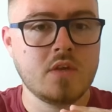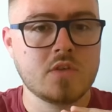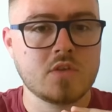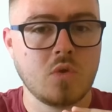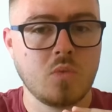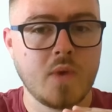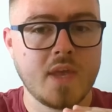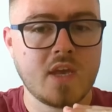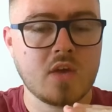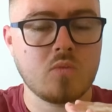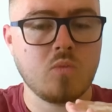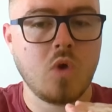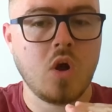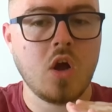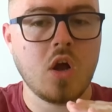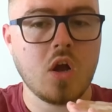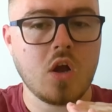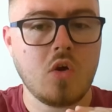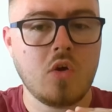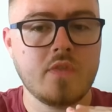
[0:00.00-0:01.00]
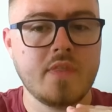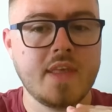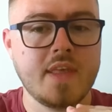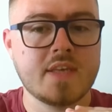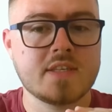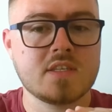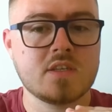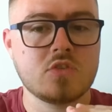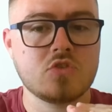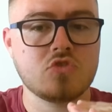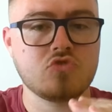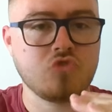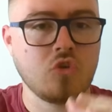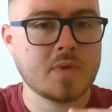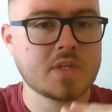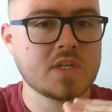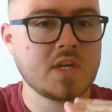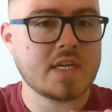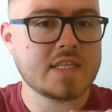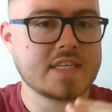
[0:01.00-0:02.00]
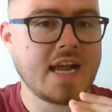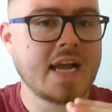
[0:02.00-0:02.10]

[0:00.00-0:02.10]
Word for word: So we can work on this traumatized